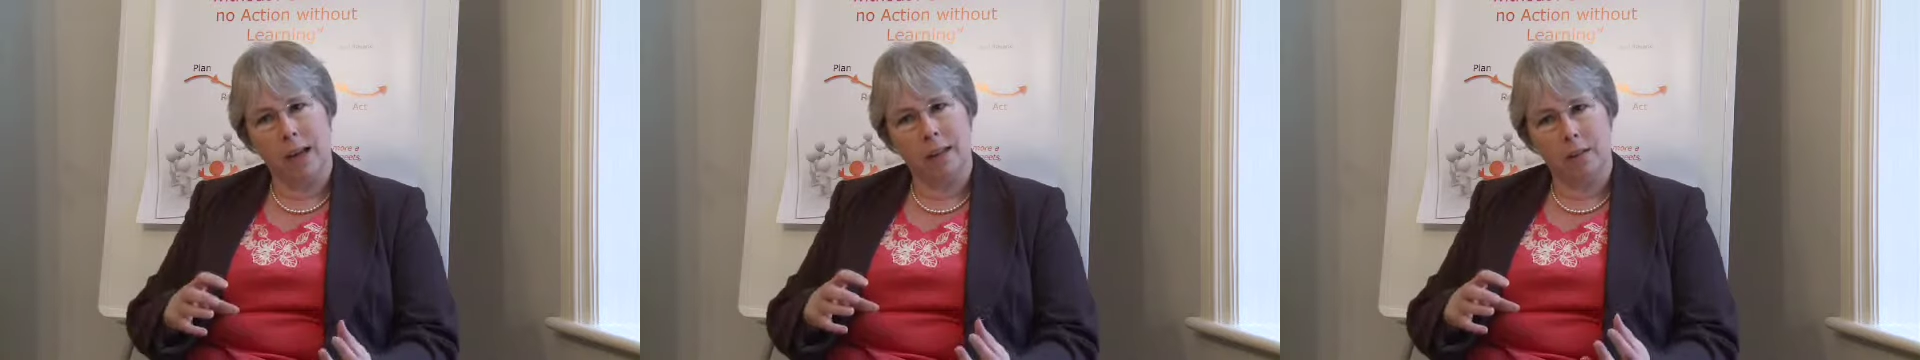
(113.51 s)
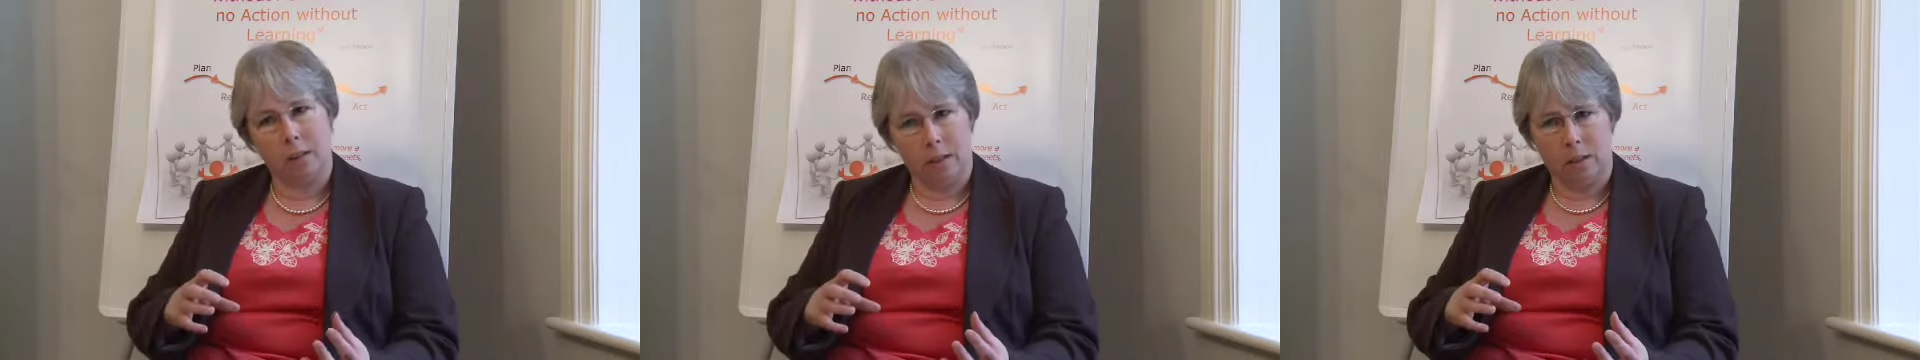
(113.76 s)

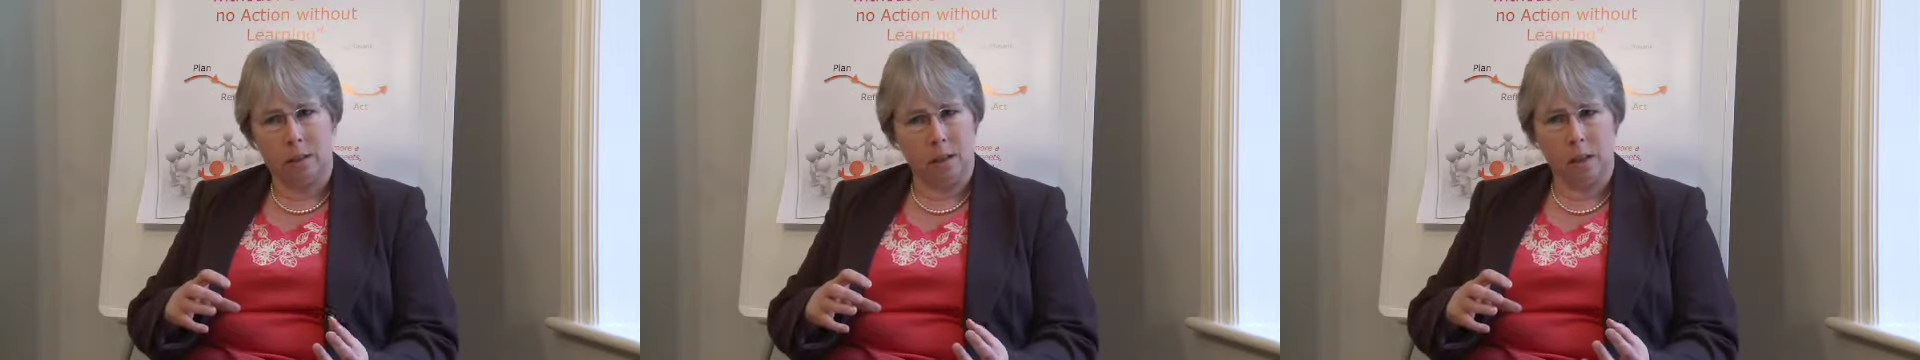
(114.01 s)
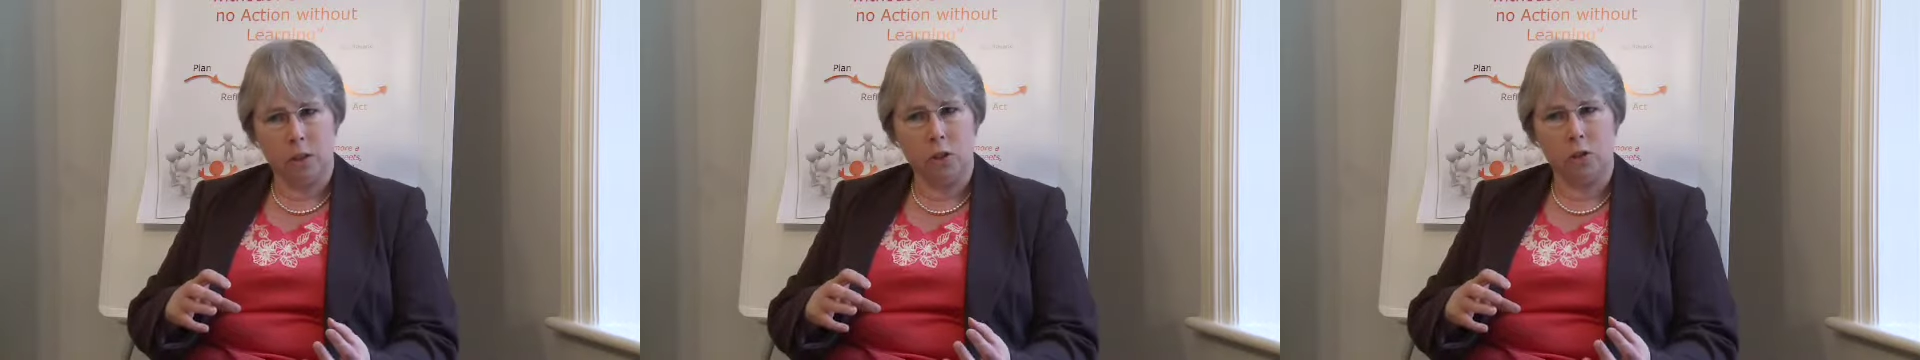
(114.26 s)
and
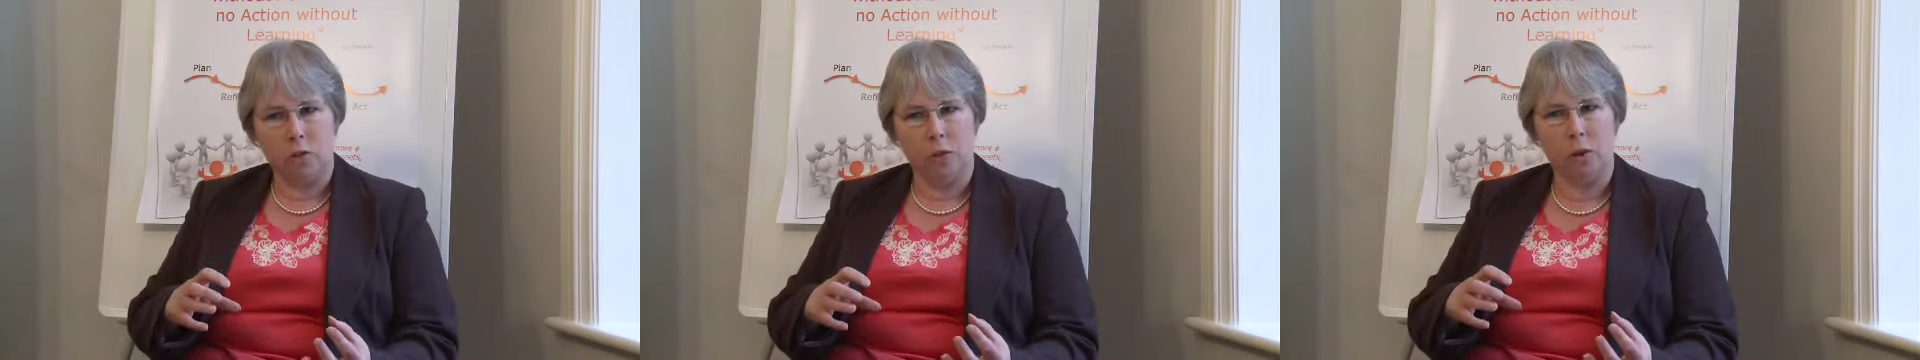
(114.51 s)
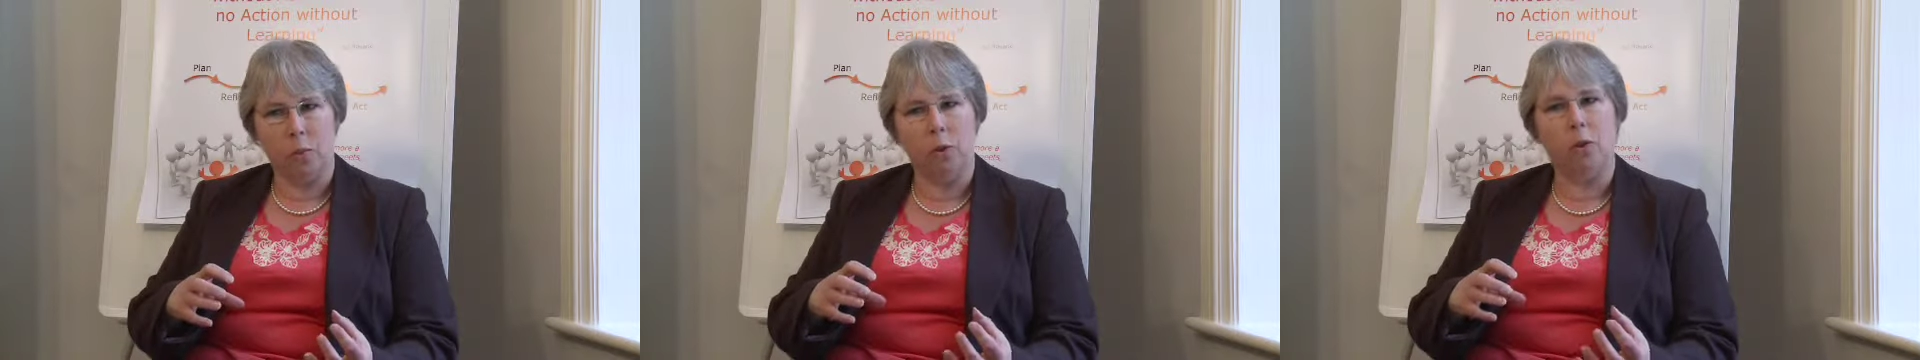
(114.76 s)

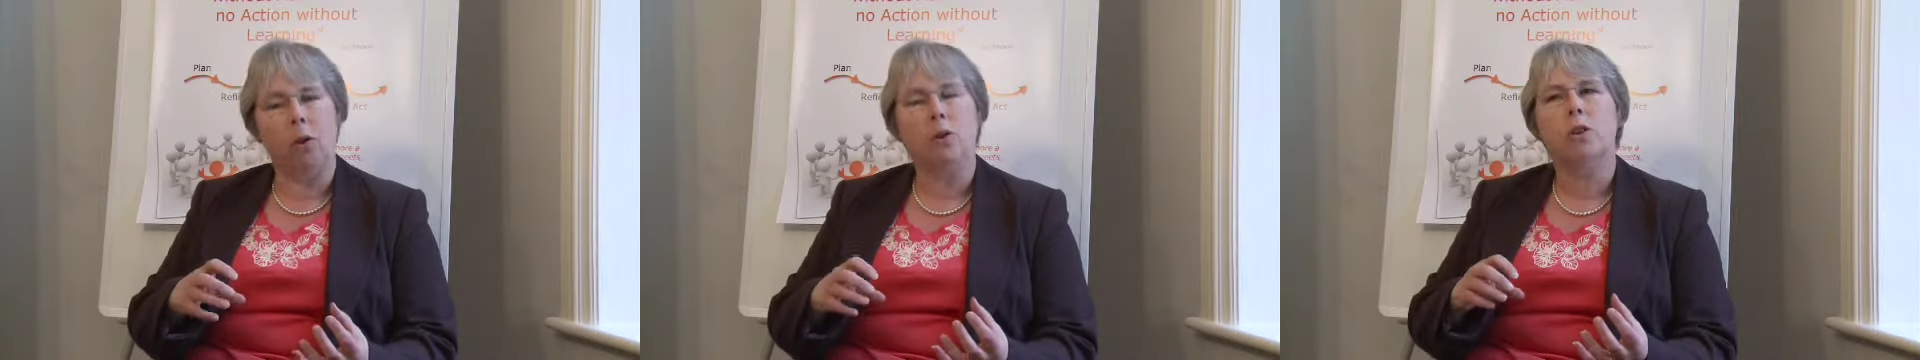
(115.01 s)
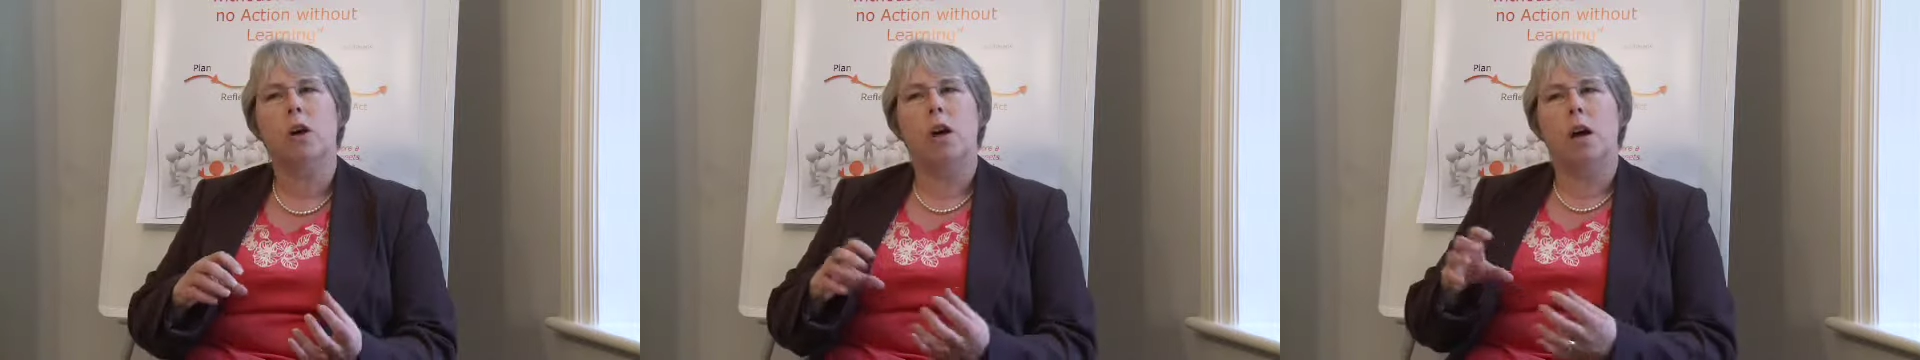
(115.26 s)
ensuring that we're not